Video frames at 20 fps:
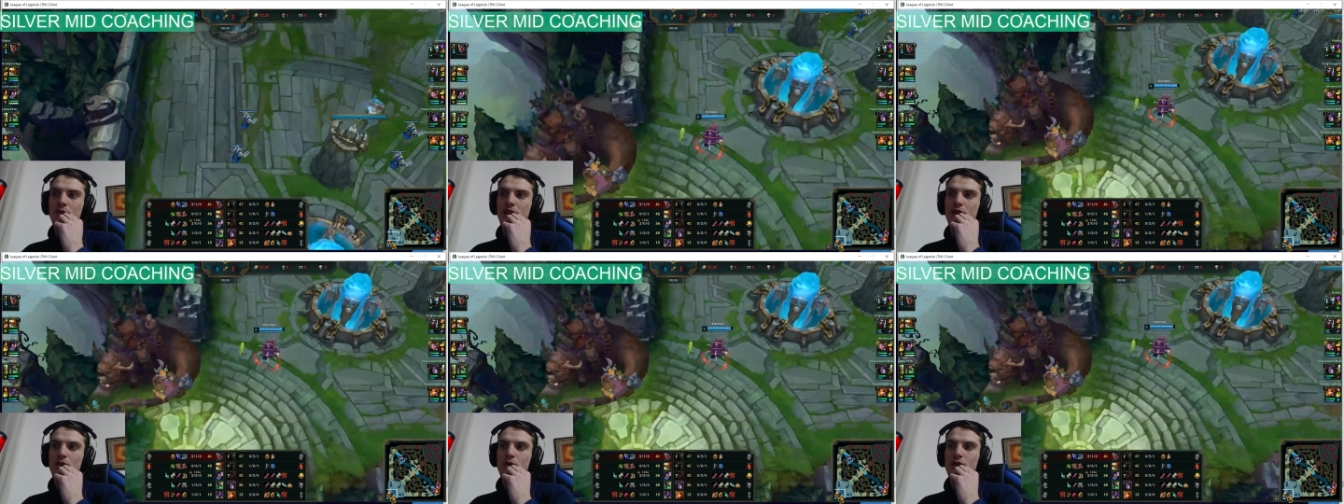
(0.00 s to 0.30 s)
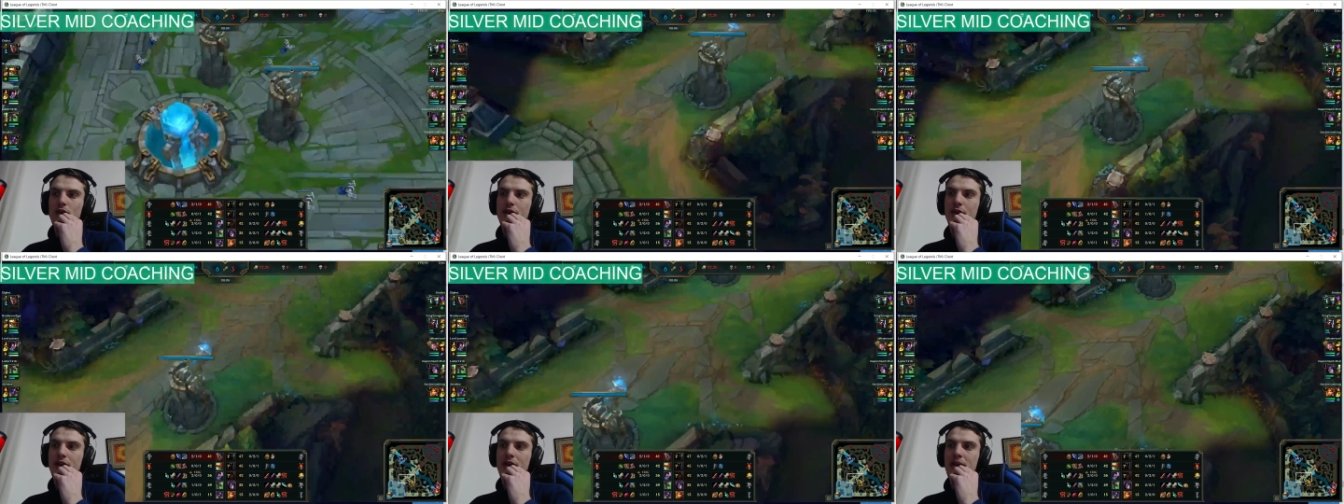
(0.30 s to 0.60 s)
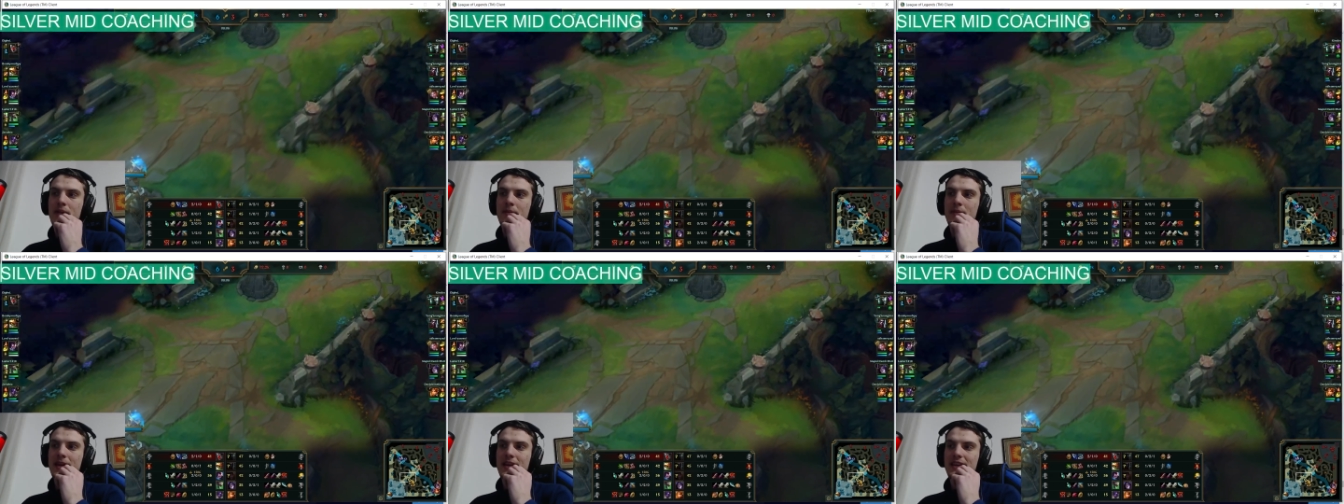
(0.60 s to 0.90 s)
recall and you
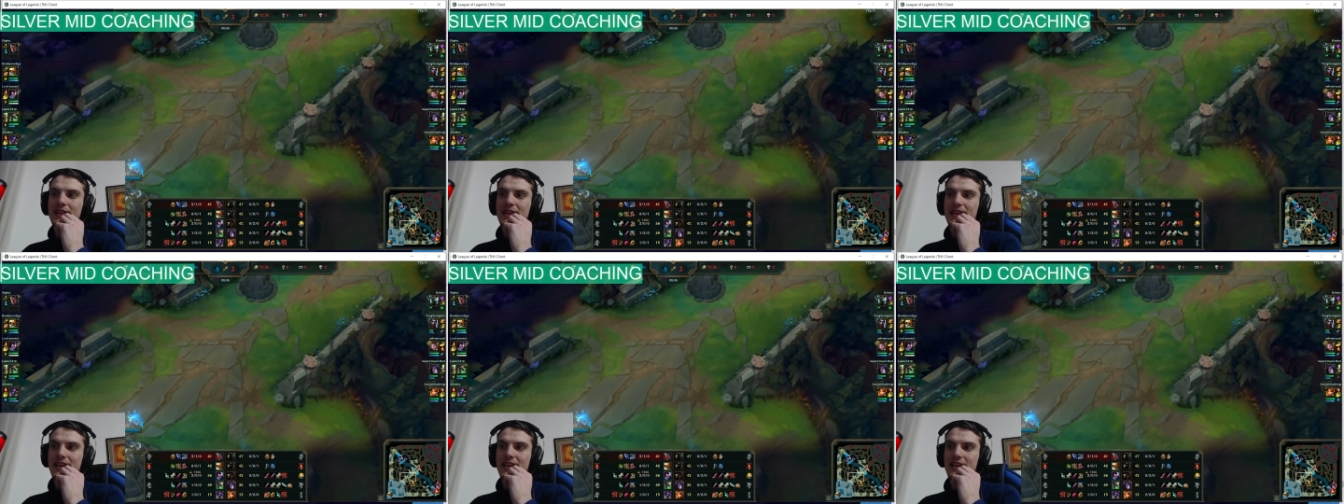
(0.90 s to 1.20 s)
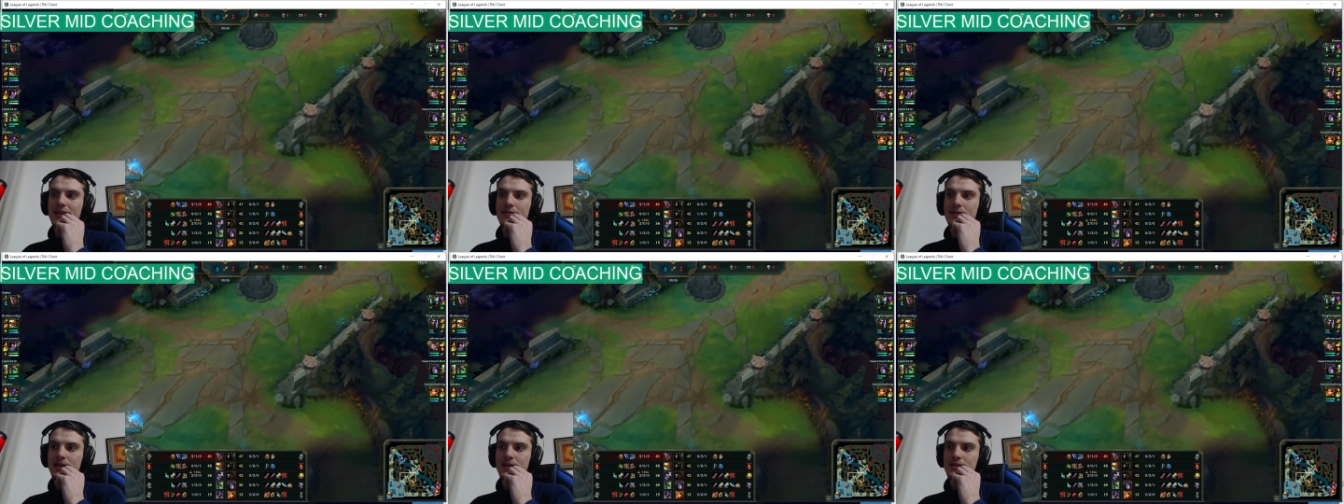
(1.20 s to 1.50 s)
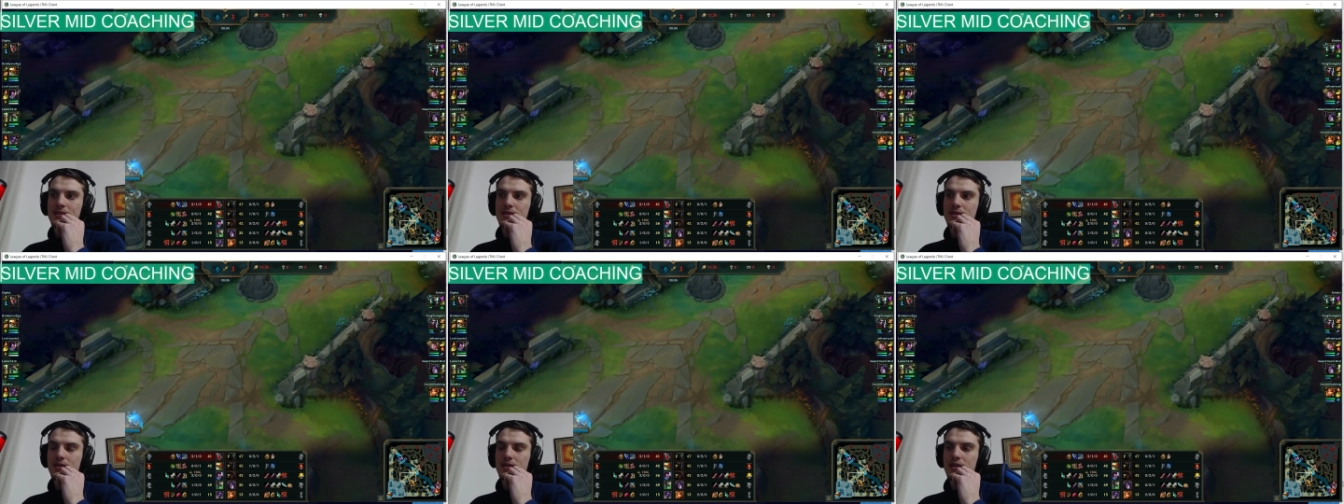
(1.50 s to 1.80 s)
come back in the lane
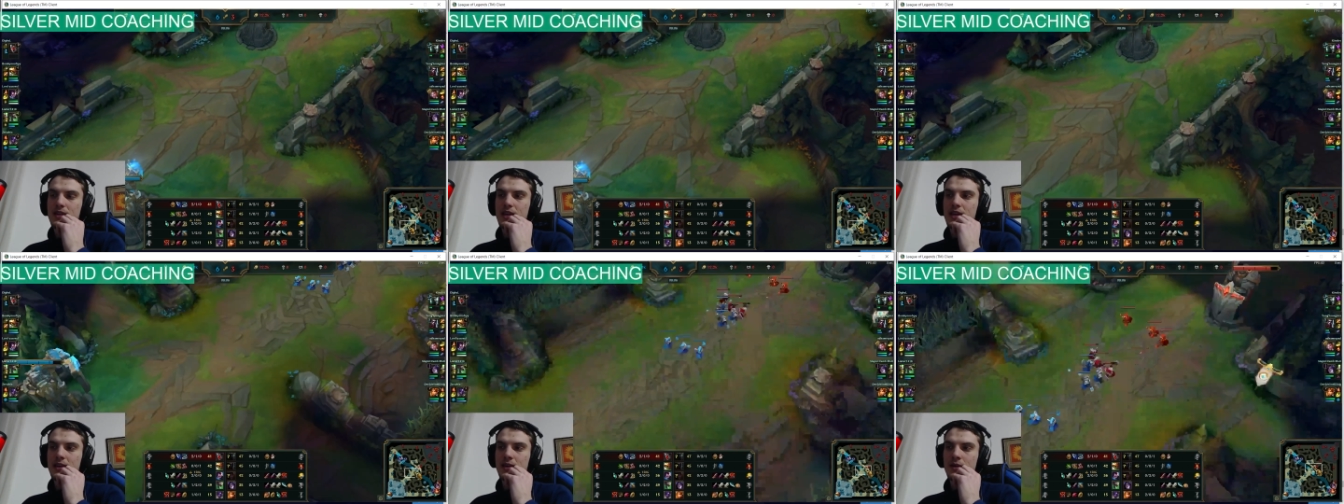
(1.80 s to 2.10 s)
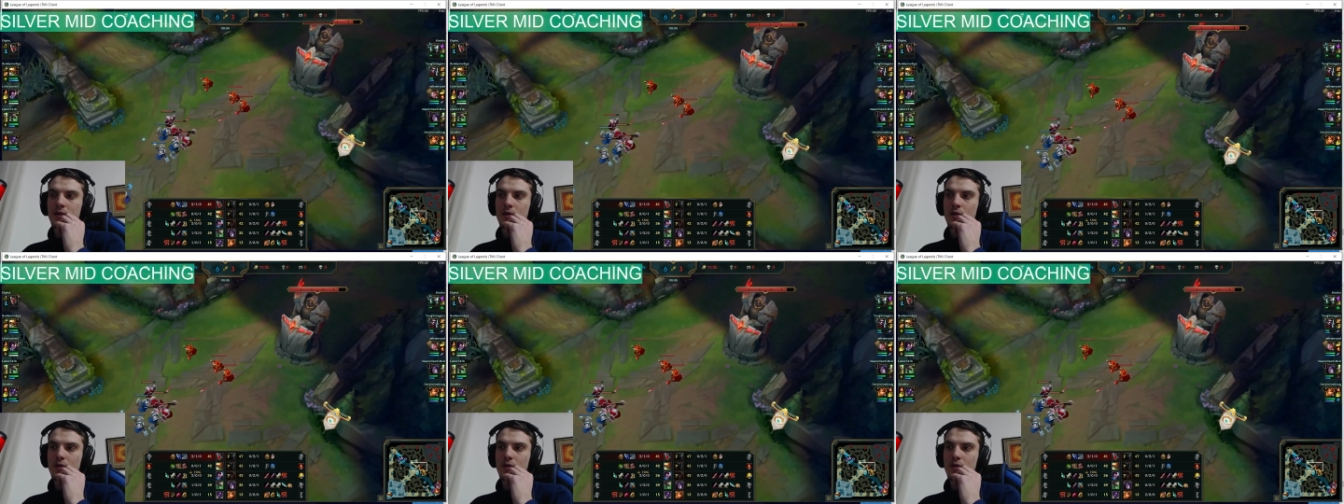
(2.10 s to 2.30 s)
phase, and I would